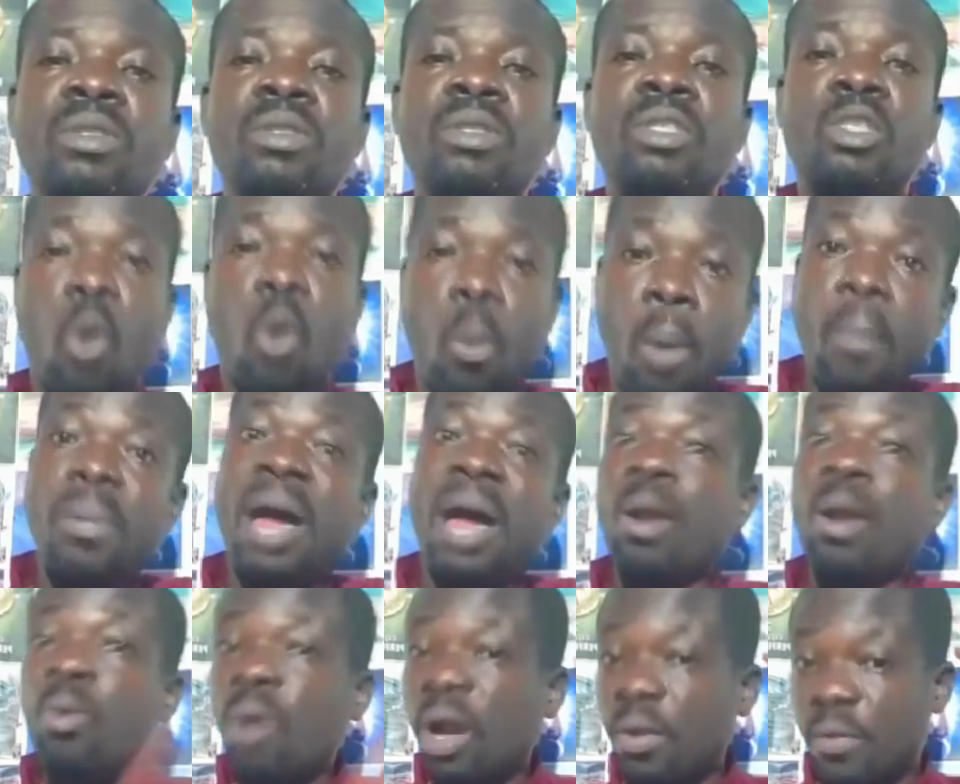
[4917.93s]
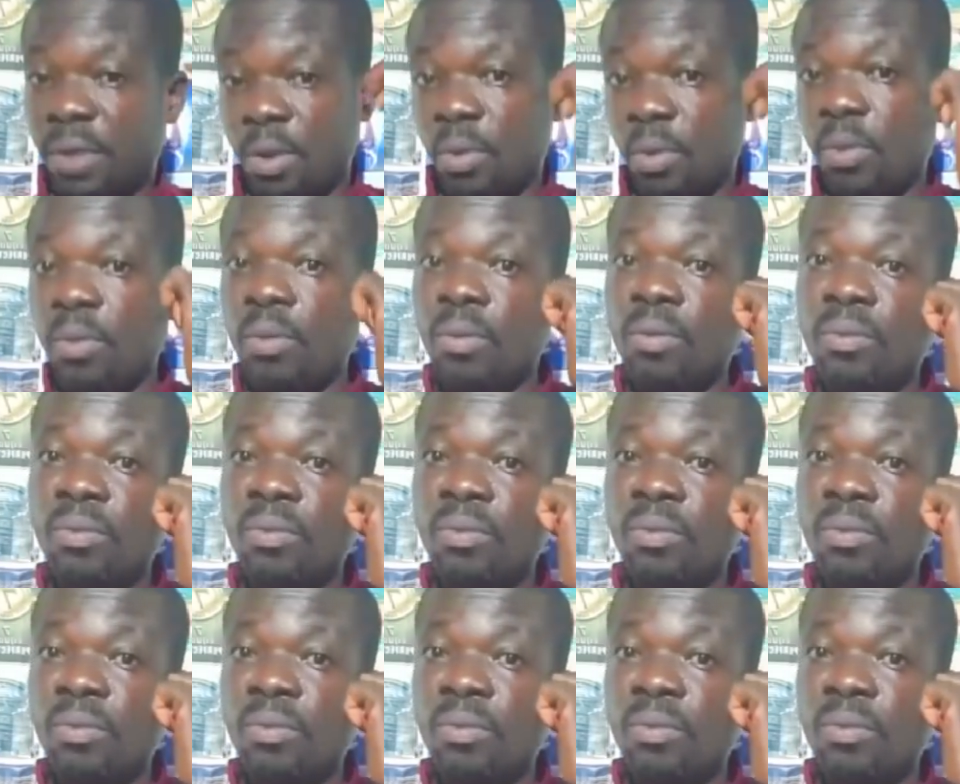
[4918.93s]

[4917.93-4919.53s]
To Bob Brown, I get home.